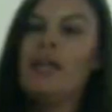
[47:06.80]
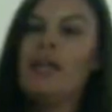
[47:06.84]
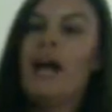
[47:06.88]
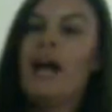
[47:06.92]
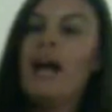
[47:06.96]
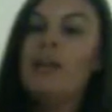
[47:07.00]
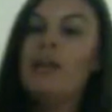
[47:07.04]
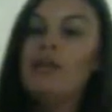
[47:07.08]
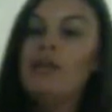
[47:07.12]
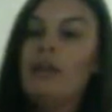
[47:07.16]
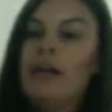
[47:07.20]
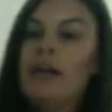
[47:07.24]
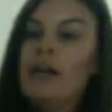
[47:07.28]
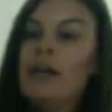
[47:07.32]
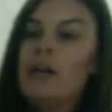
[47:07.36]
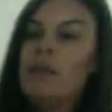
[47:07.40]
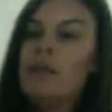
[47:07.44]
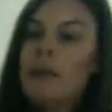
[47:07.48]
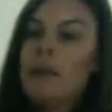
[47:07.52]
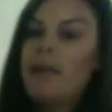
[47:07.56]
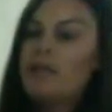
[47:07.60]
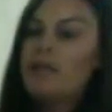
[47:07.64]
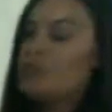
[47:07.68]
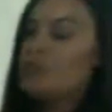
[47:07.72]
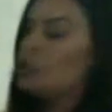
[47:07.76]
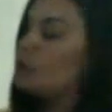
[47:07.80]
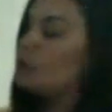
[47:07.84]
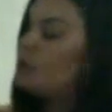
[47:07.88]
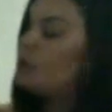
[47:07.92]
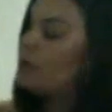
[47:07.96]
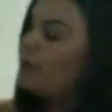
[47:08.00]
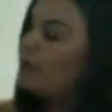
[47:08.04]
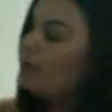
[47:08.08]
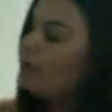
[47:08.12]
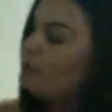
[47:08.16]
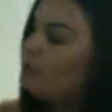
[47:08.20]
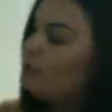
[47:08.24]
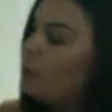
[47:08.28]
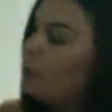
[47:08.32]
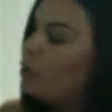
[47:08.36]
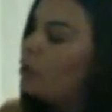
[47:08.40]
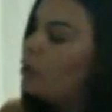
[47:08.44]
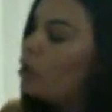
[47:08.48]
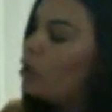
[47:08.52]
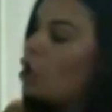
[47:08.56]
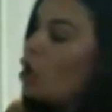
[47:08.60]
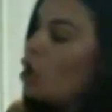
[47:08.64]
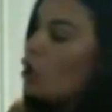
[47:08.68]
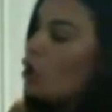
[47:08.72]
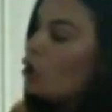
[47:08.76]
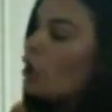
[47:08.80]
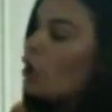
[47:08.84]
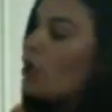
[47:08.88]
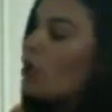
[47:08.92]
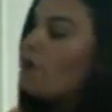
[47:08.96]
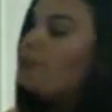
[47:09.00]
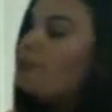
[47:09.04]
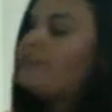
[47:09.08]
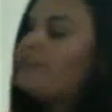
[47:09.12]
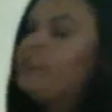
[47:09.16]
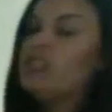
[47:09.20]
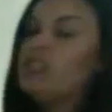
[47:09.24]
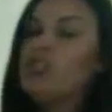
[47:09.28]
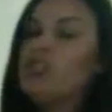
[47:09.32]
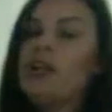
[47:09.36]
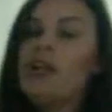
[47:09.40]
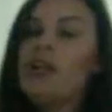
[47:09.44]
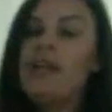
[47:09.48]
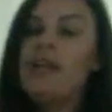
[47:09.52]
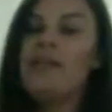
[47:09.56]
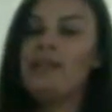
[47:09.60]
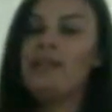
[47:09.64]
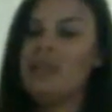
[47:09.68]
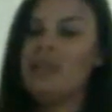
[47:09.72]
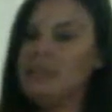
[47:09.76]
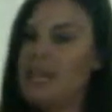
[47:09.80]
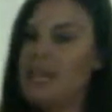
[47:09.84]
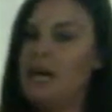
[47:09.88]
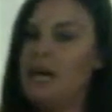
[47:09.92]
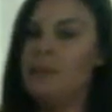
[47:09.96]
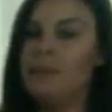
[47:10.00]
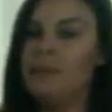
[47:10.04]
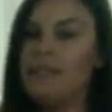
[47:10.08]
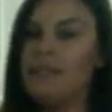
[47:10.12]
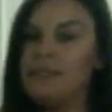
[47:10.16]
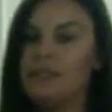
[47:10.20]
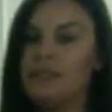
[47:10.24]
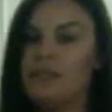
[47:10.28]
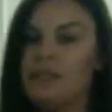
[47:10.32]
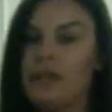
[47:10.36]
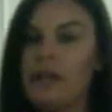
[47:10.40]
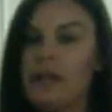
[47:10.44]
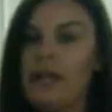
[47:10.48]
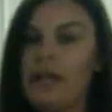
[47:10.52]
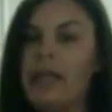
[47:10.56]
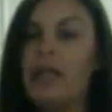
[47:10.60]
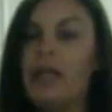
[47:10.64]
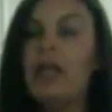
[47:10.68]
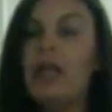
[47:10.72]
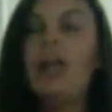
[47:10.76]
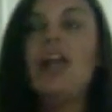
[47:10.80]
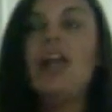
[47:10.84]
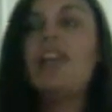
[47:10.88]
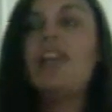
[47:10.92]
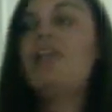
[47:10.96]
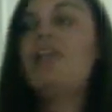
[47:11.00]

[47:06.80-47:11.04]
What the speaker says: a thing. I recommend you this book, Currency Trading for Dummies, okay?